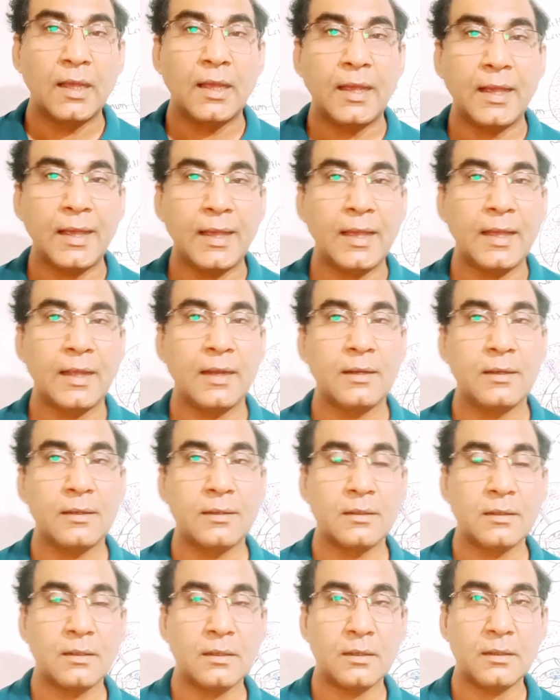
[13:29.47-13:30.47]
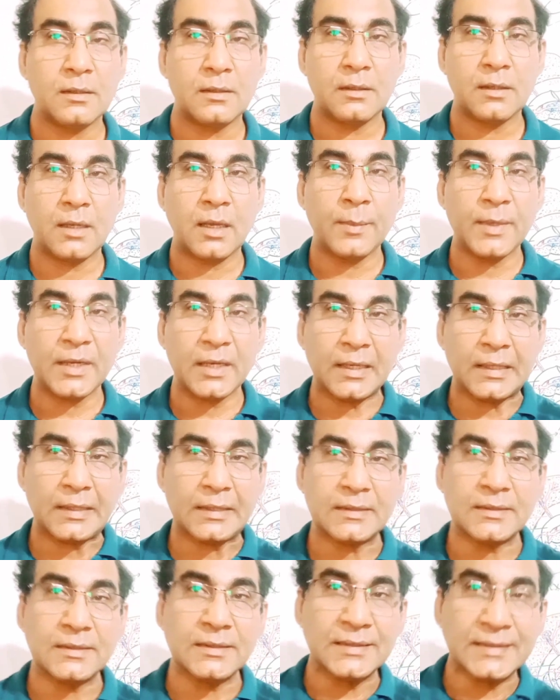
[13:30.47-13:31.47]
and it
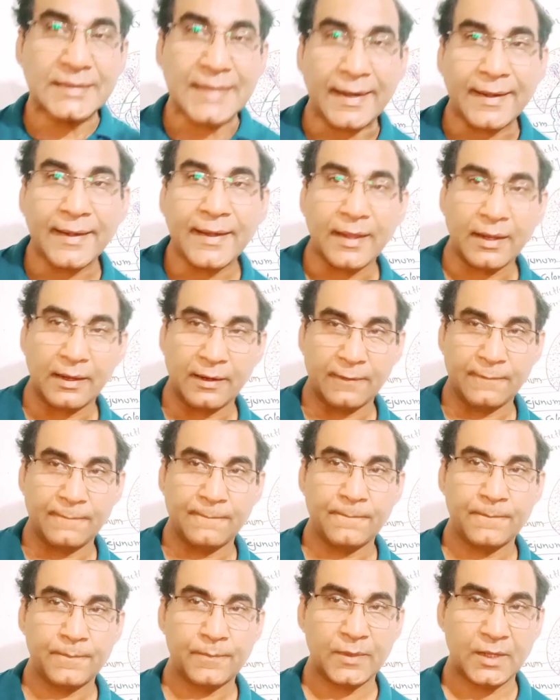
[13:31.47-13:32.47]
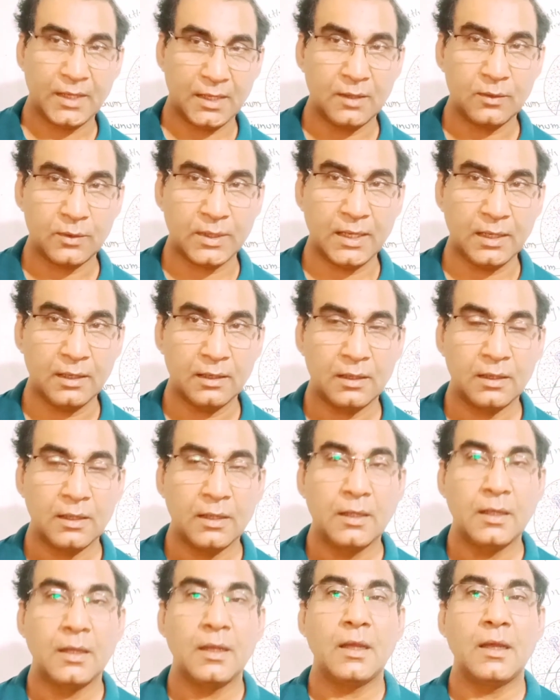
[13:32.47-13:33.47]
is descending. Okay,
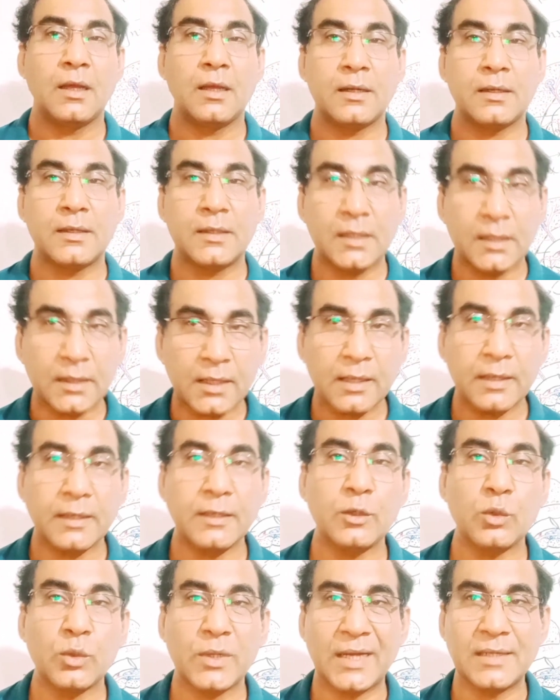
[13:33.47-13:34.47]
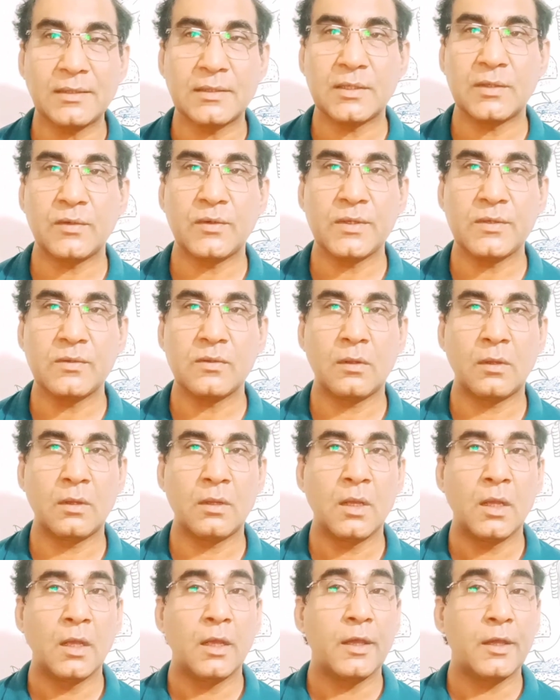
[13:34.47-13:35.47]
taking into consideration
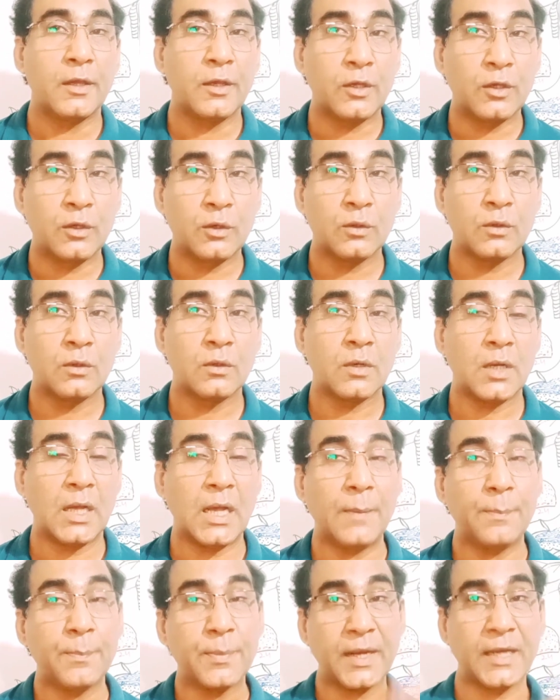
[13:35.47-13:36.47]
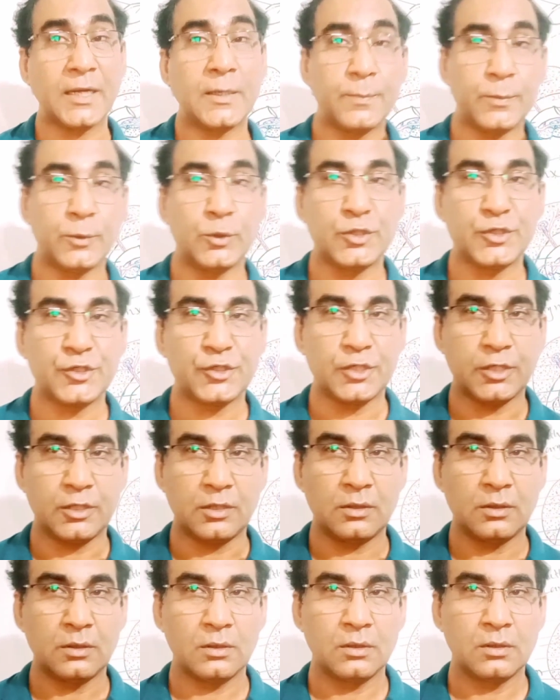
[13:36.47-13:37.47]
your upright posture,
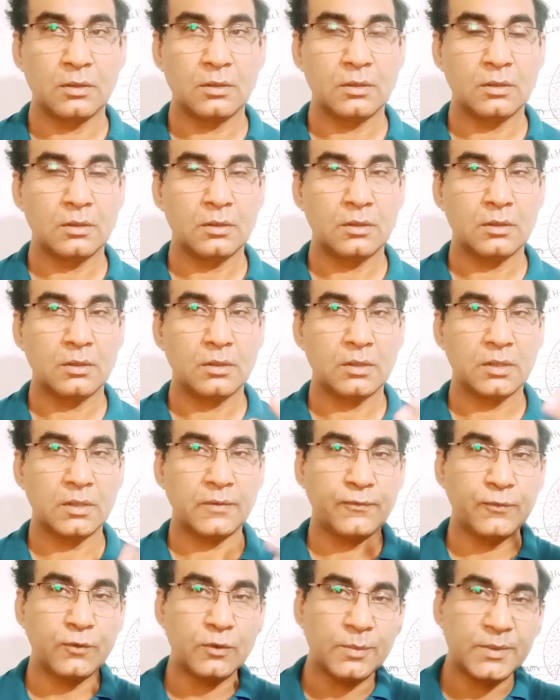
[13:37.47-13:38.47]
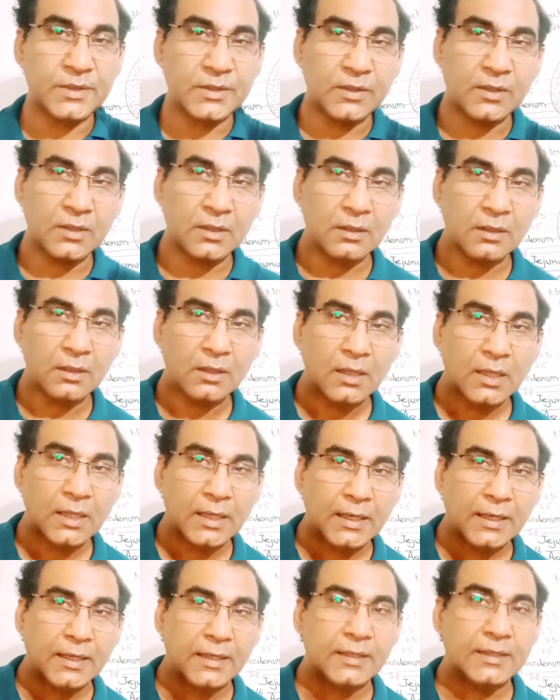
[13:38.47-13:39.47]
the food material
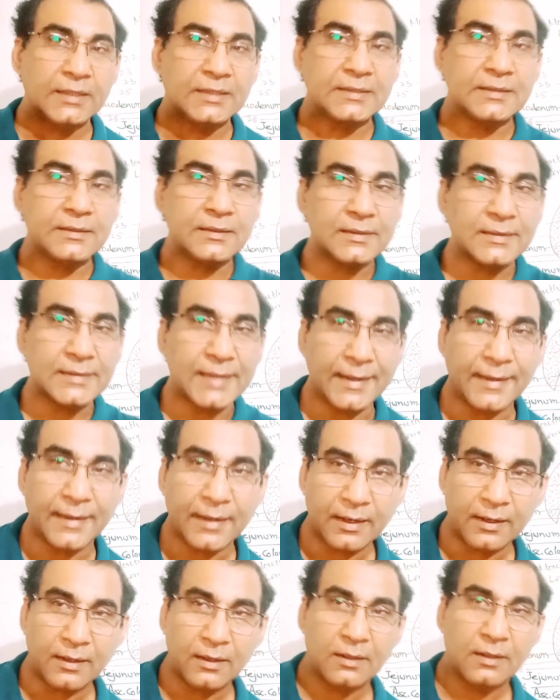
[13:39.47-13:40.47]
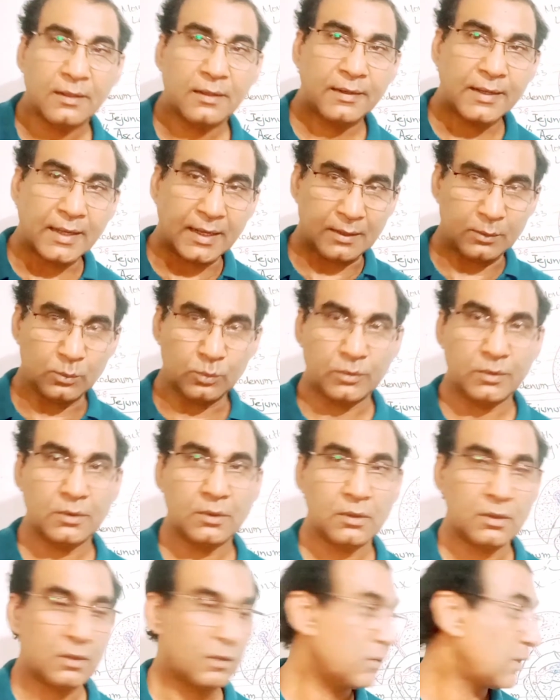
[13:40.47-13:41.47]
is descending down.
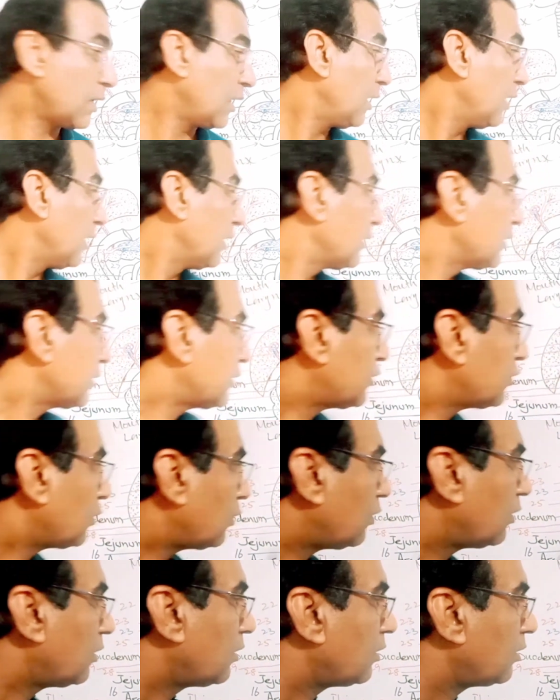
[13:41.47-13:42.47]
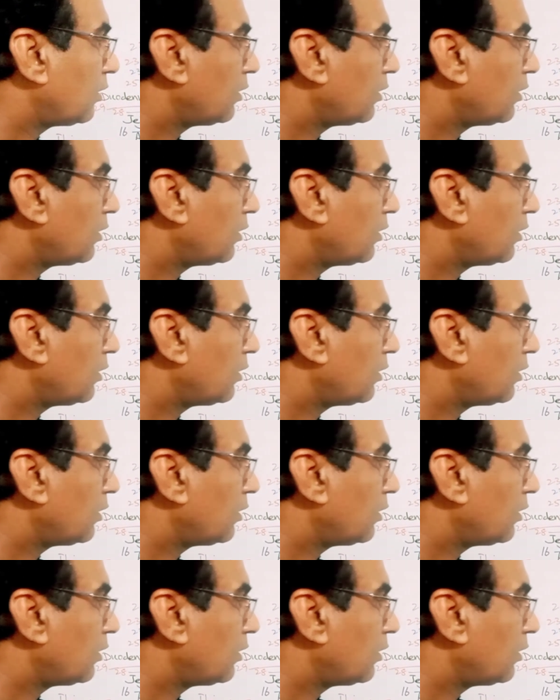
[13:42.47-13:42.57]
Okay, so